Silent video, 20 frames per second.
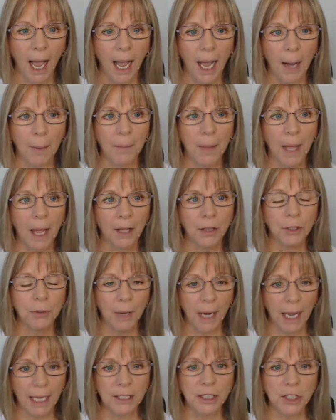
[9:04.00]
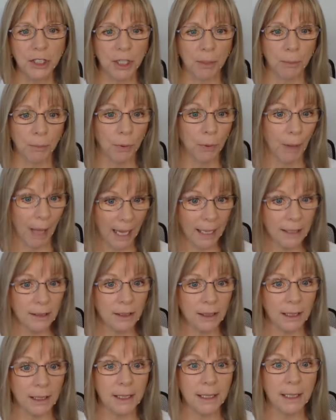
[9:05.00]
The relationship will
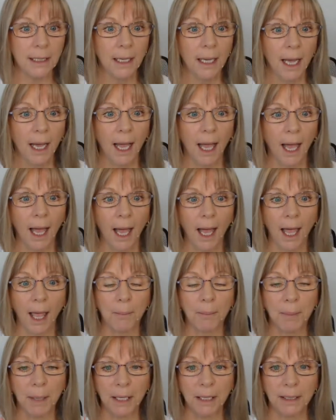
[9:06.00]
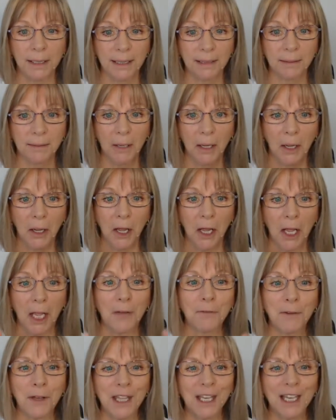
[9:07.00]
handle it, because
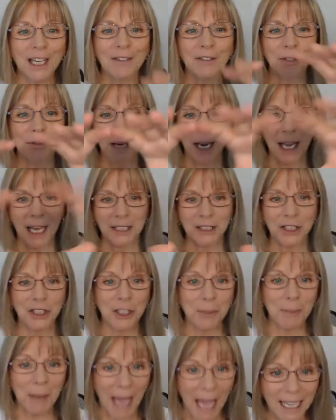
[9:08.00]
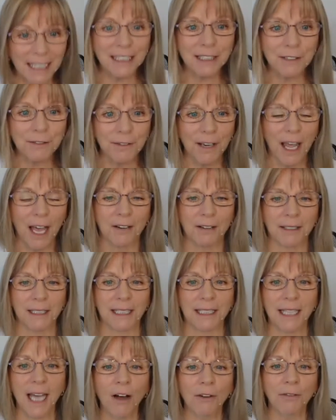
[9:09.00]
if we think of the relationship as the flower
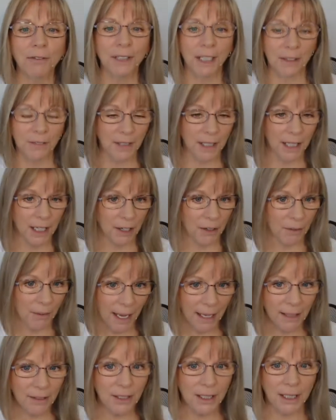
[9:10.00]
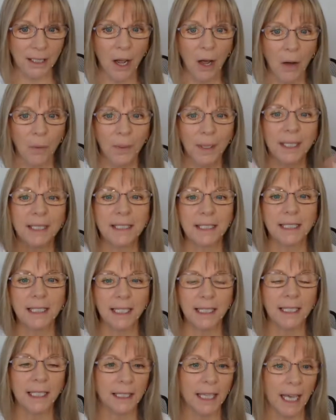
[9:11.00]
itself and everything around it, we can
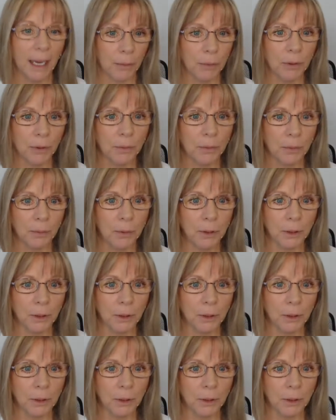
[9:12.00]
see that will